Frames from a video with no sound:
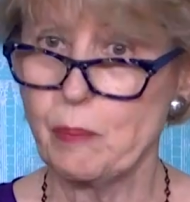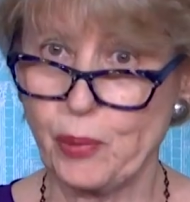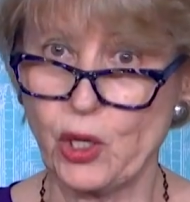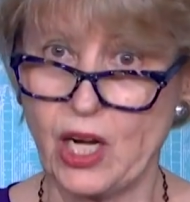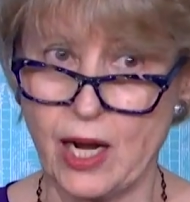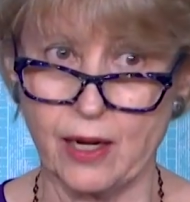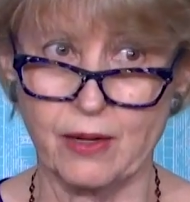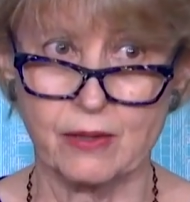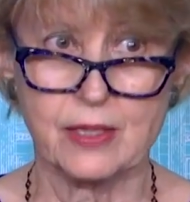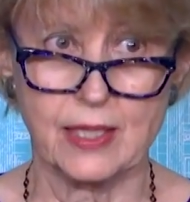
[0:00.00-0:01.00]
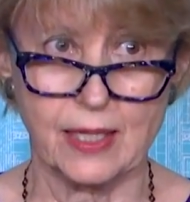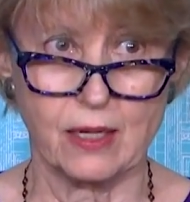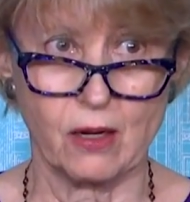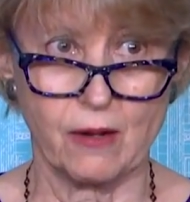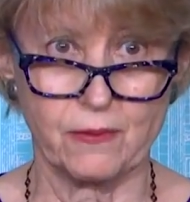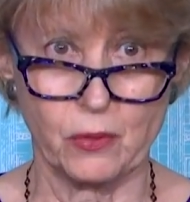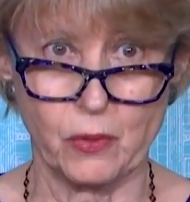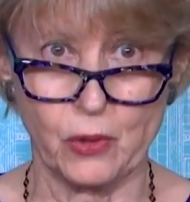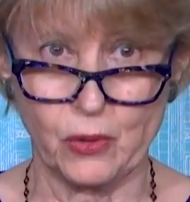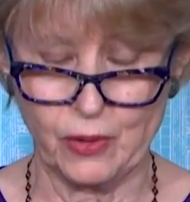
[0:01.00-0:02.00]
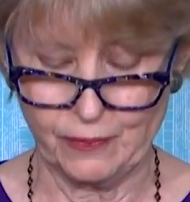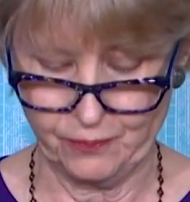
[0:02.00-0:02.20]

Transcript: per car to get it off the road.